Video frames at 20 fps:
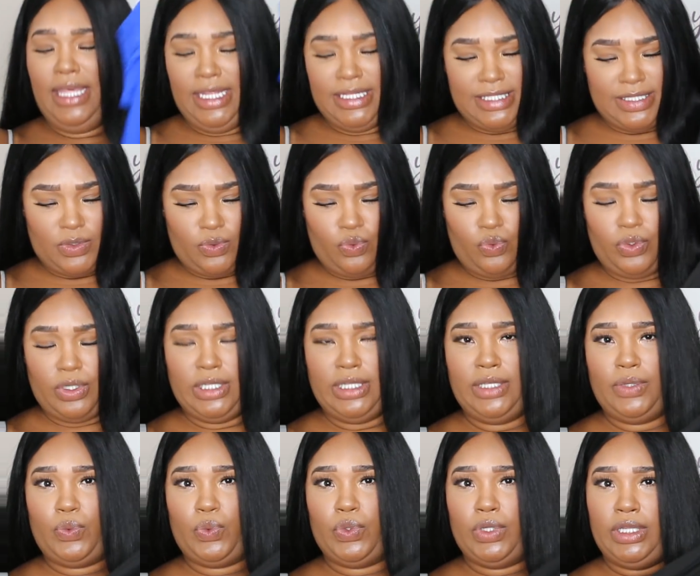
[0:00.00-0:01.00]
it. It's
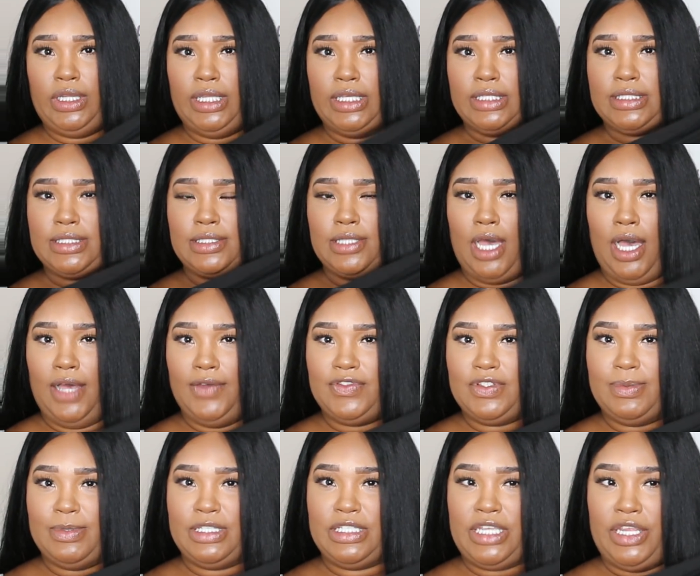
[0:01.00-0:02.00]
really
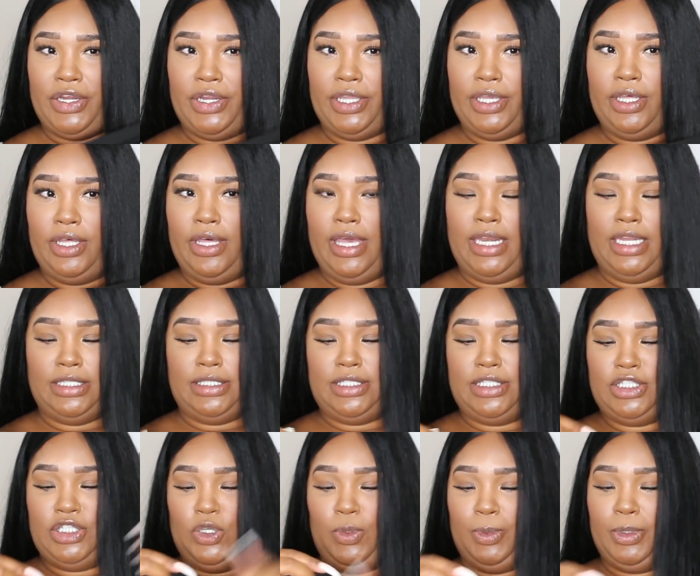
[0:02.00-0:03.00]
soft material, and it's
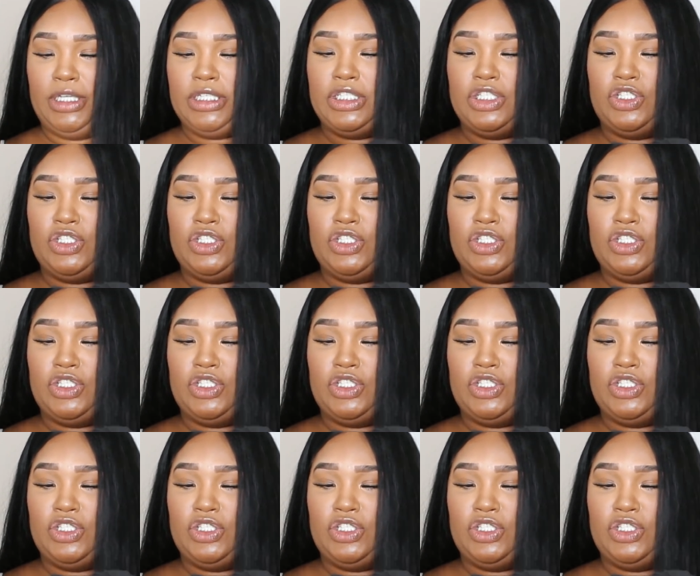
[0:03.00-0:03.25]
super